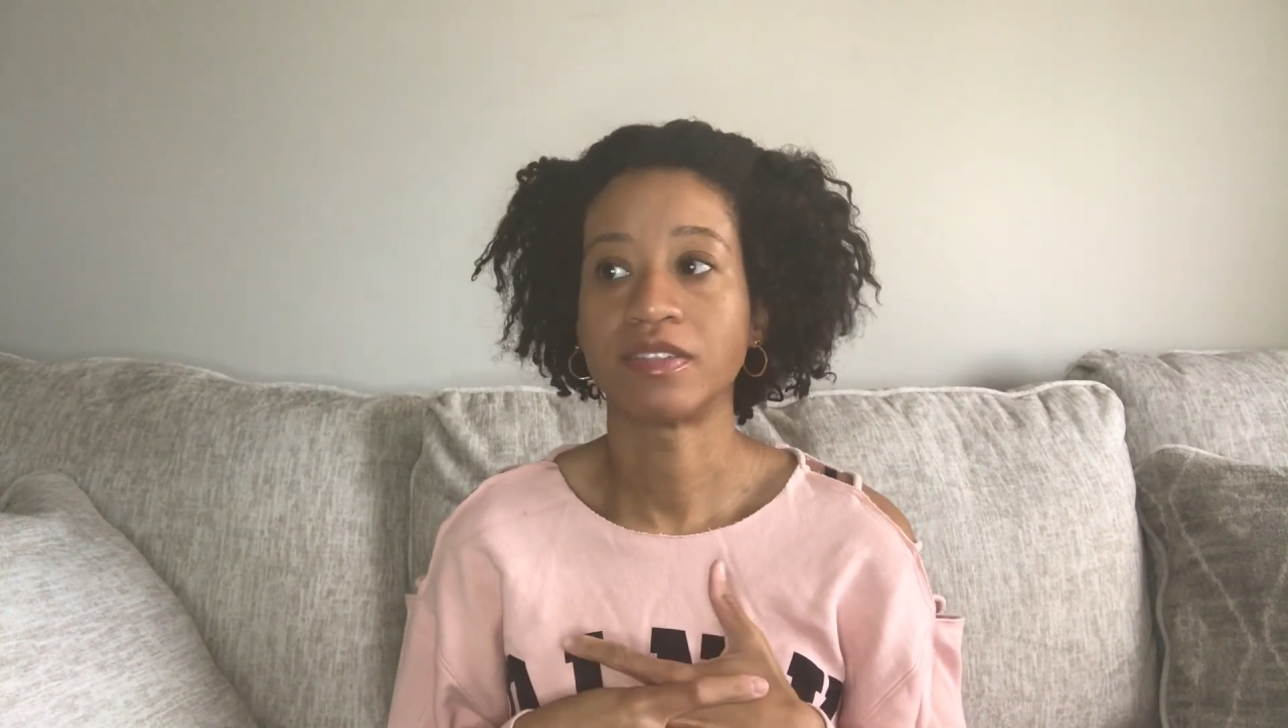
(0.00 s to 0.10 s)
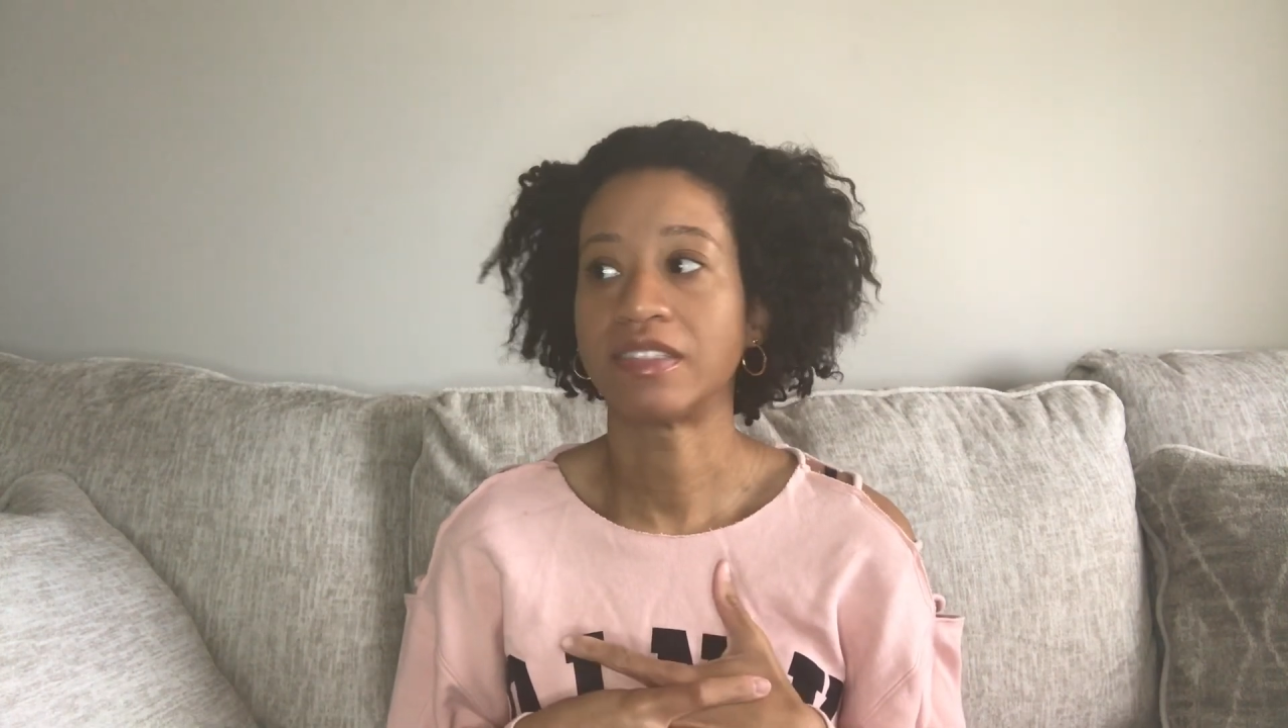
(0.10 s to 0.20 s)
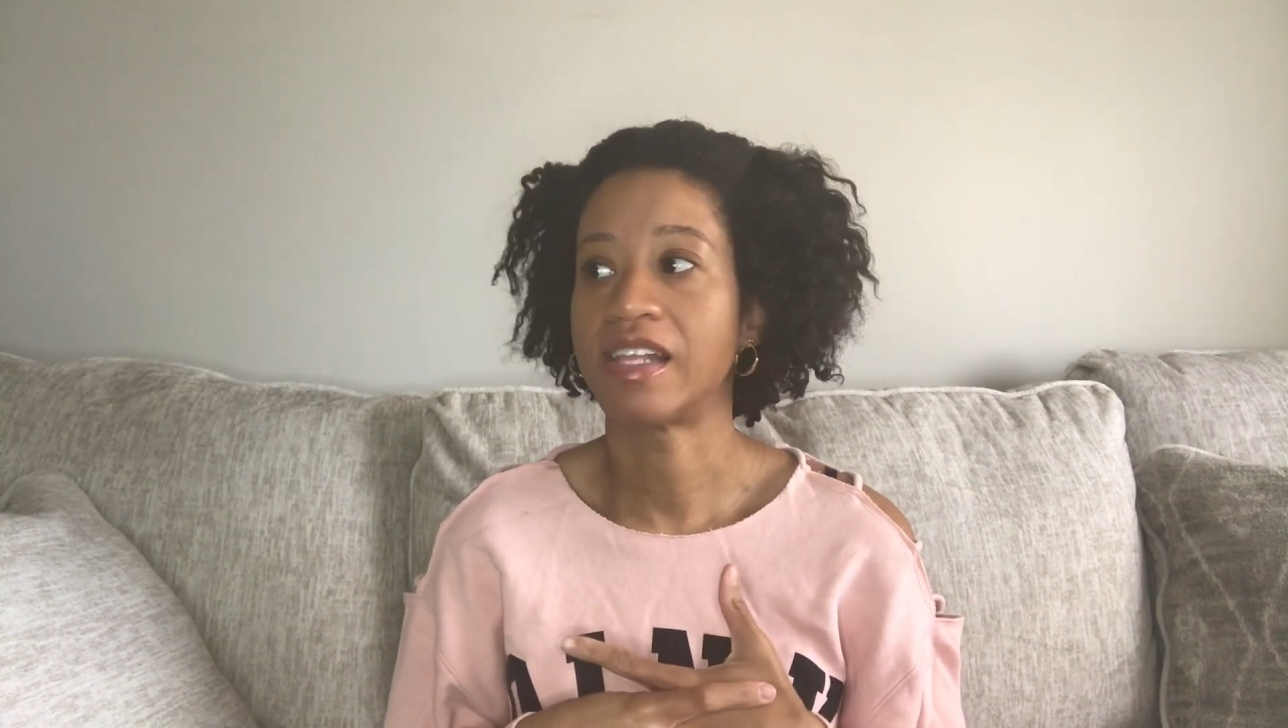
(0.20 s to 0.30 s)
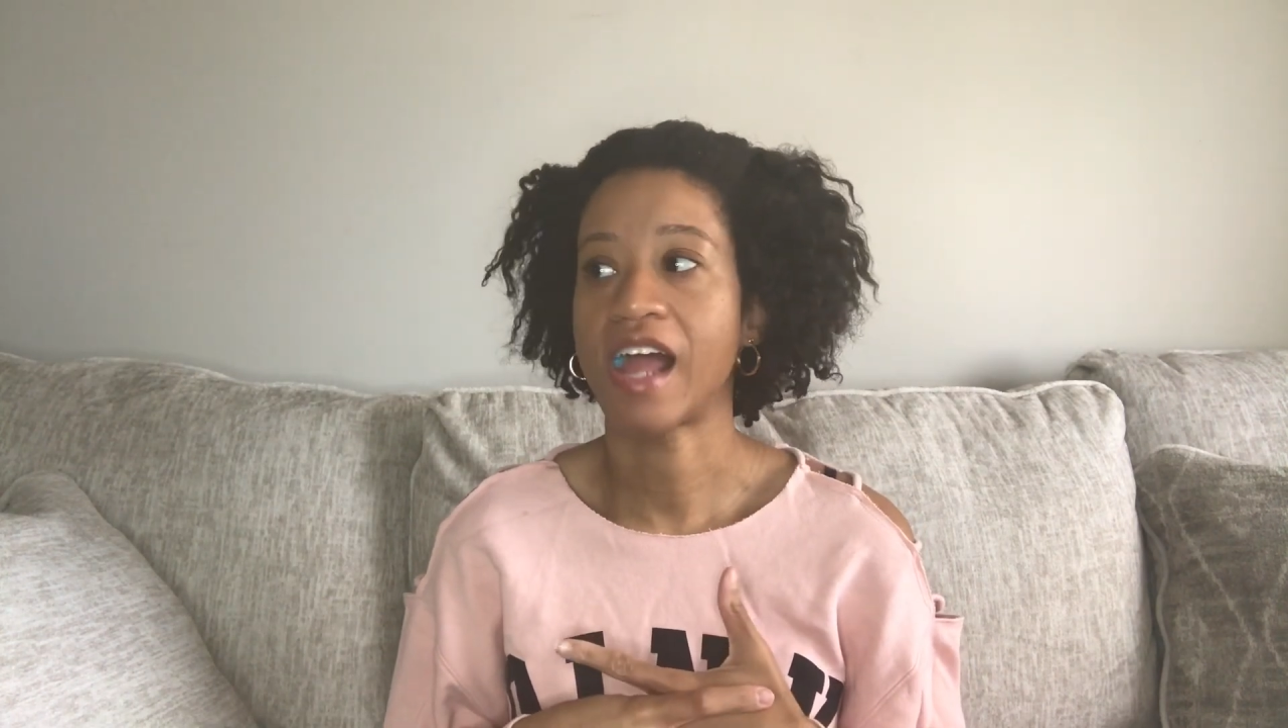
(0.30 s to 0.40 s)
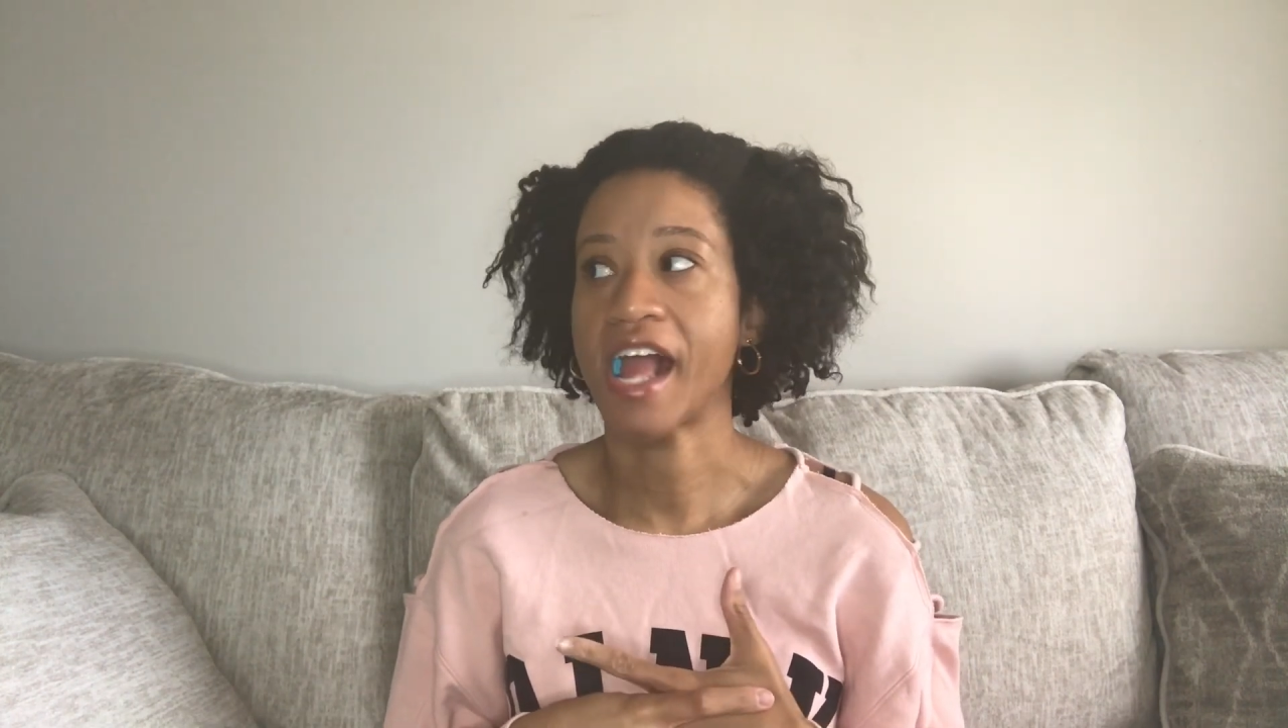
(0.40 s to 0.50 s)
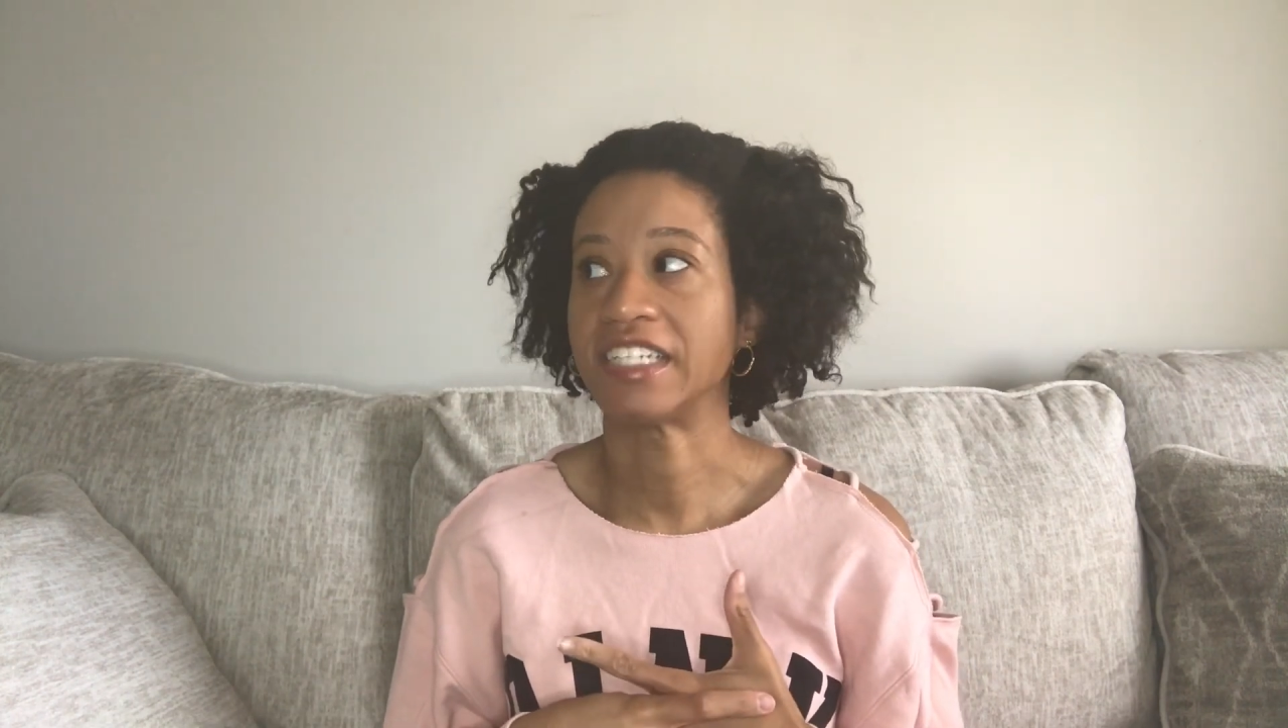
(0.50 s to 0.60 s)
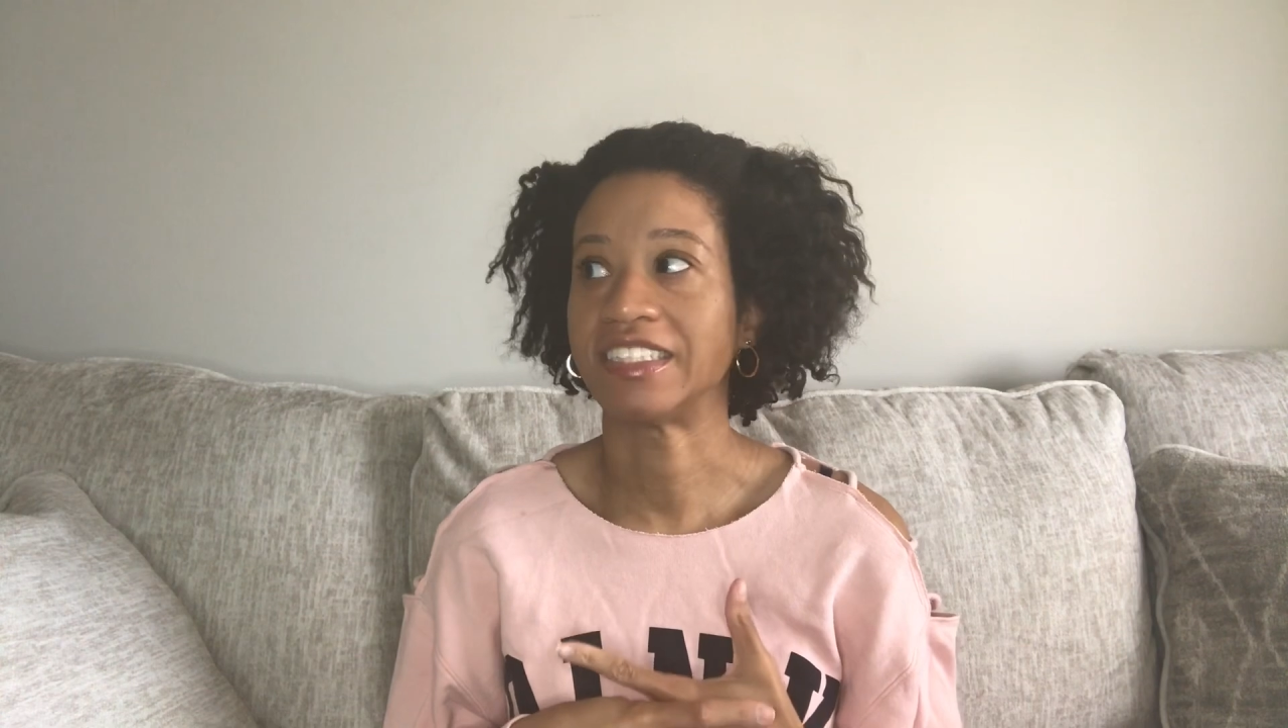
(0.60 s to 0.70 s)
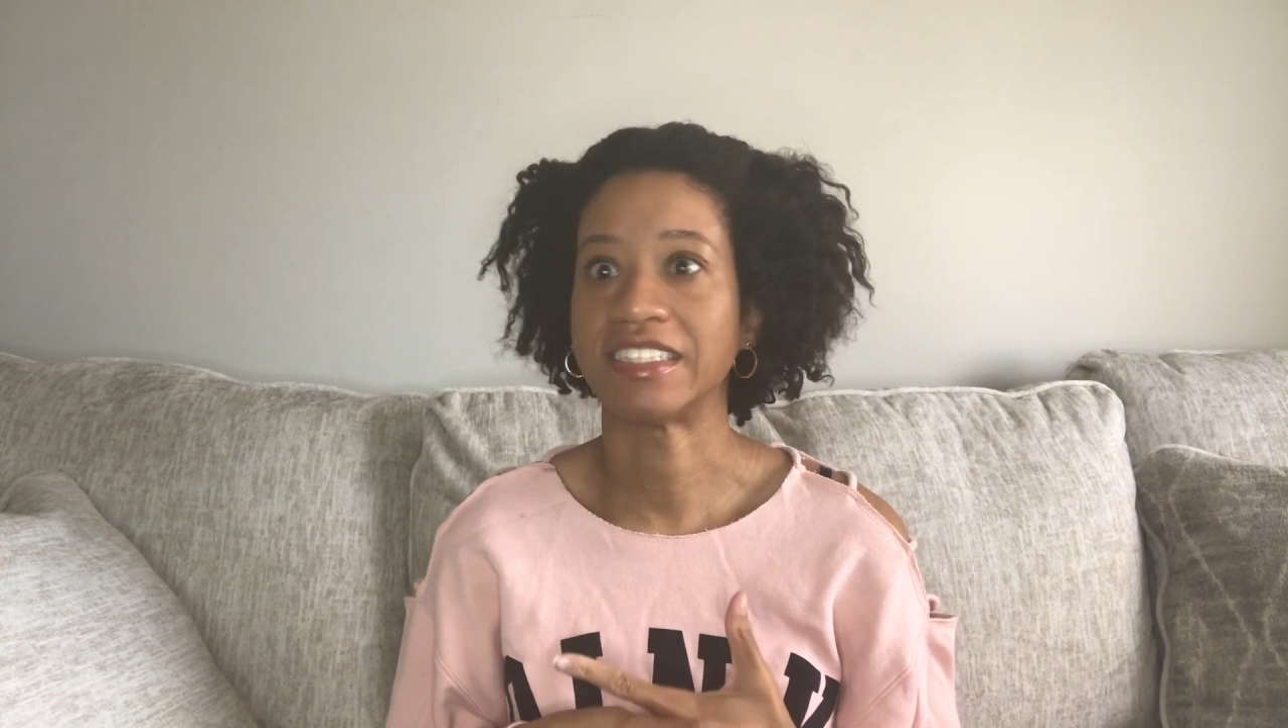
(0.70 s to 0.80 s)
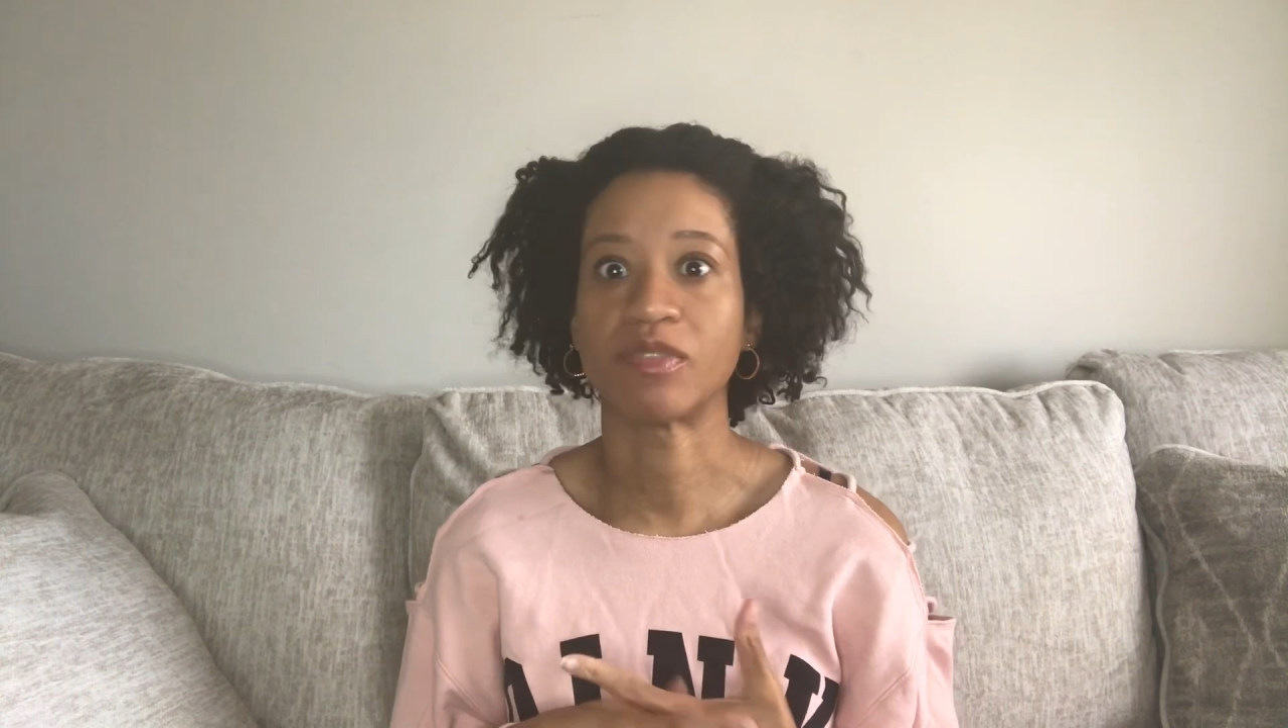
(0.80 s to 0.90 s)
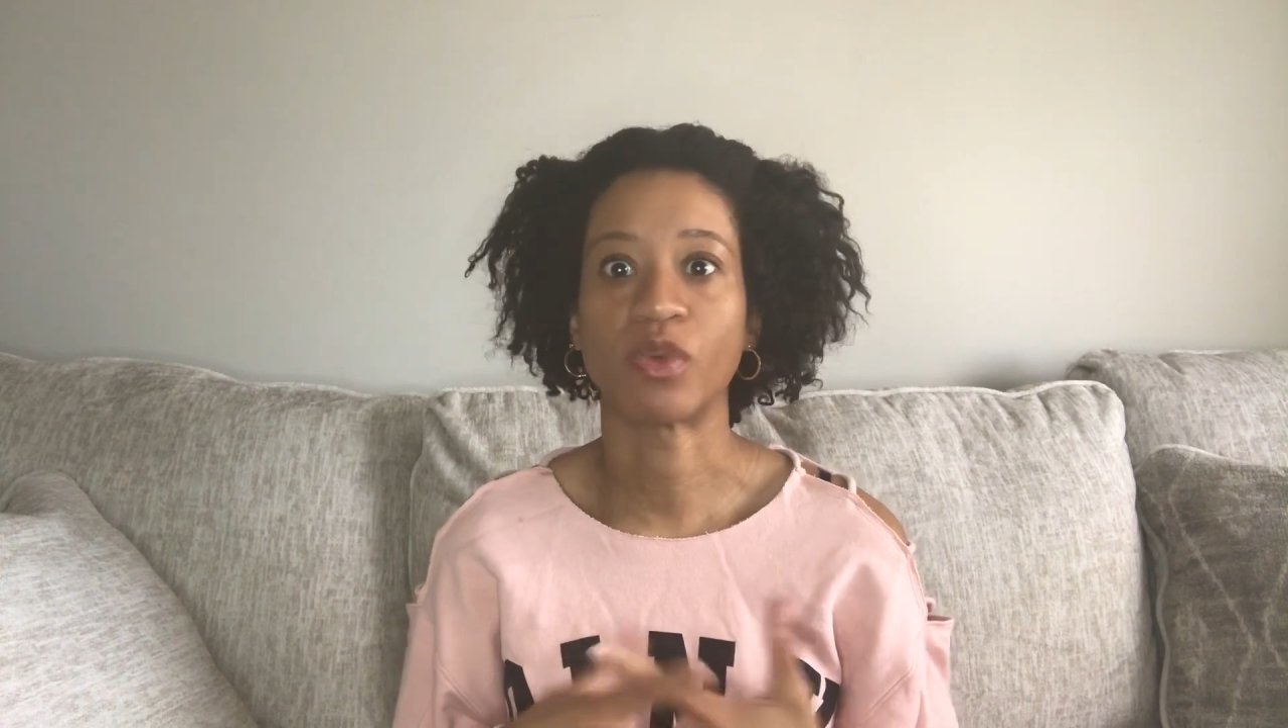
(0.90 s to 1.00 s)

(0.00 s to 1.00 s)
like just